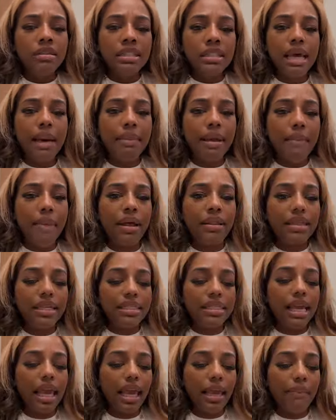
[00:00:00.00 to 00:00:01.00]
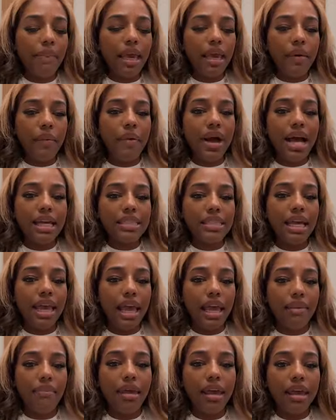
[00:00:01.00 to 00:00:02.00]
Tell me about this hangman. Why is the
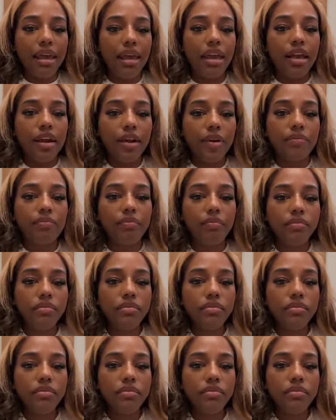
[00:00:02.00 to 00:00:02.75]
hangman here?